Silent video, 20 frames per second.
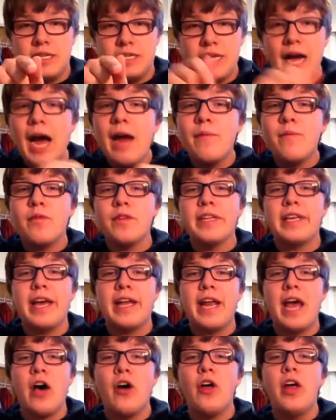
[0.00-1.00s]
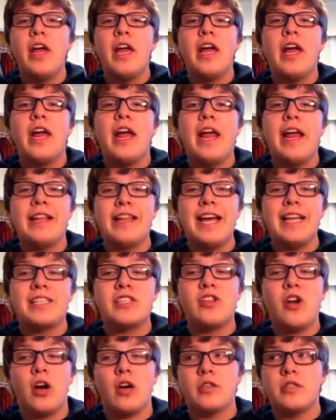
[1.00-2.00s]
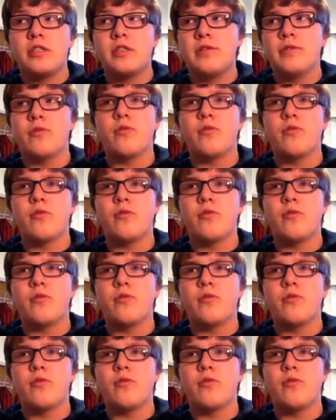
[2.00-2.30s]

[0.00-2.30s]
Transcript: time for the NL, and that starts